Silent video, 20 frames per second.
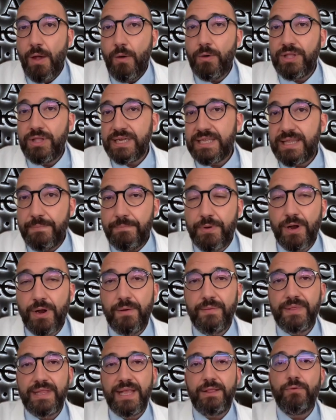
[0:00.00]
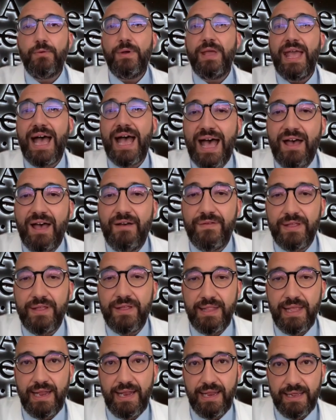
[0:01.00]
What is the problem that we have
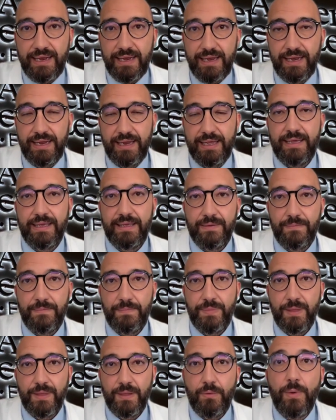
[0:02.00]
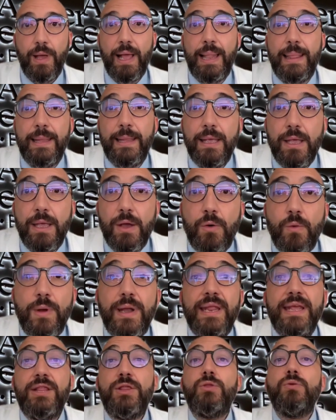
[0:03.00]
in daily clinic? Well,
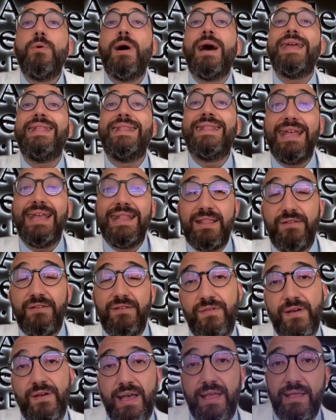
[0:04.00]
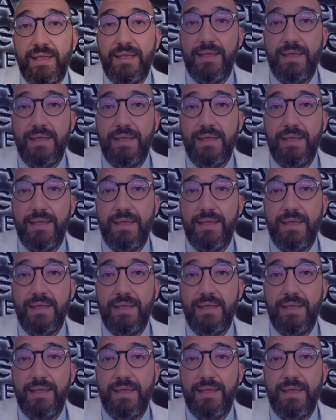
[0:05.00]
we need to identify